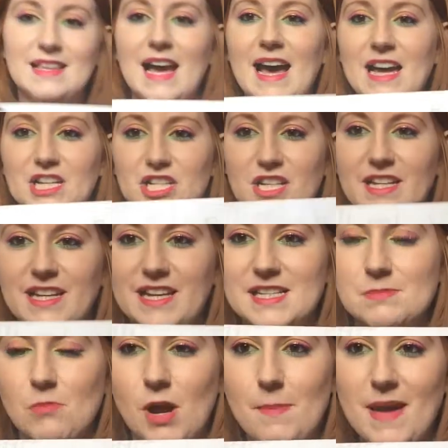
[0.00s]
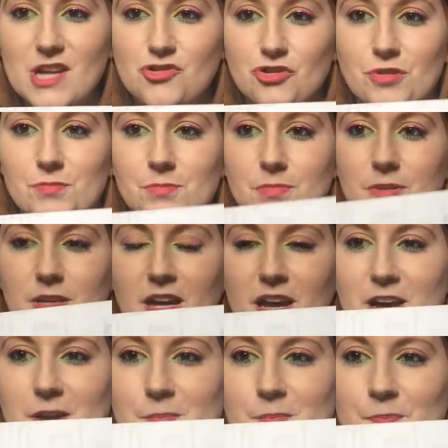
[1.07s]
That actually is my bedroom.
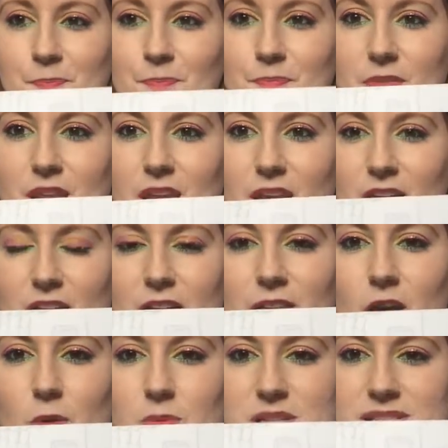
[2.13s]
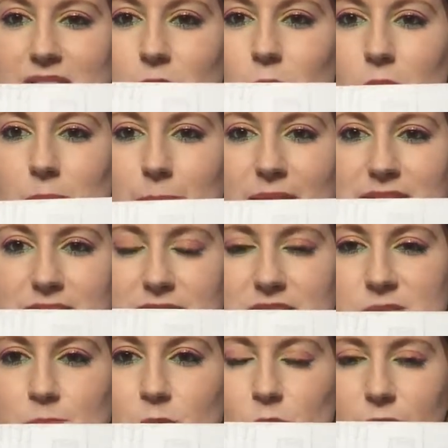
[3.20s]
I was sat on my bed at
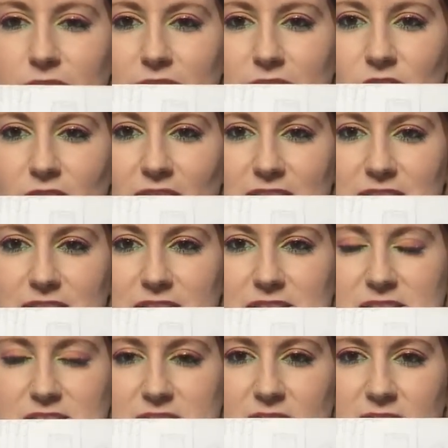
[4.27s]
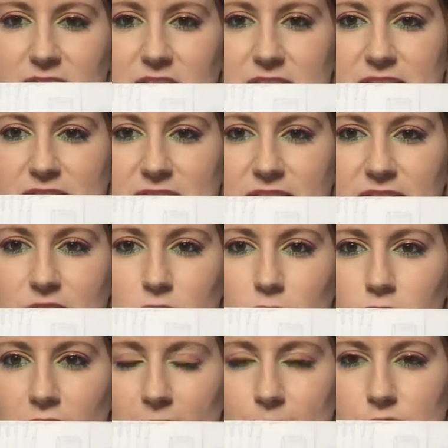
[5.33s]
this point and I had this snake teddy that
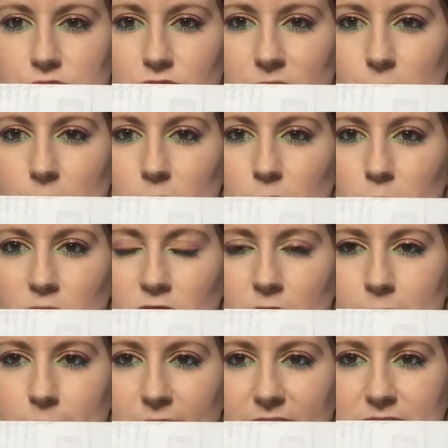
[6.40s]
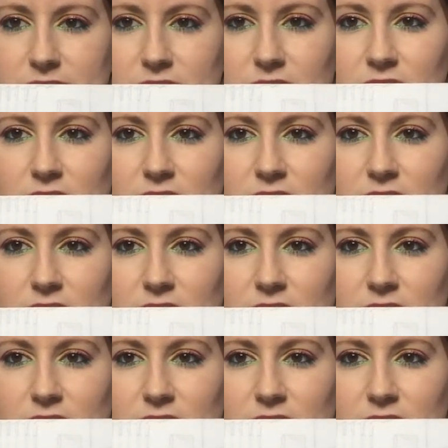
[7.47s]
wrapped around the bottom of my bed.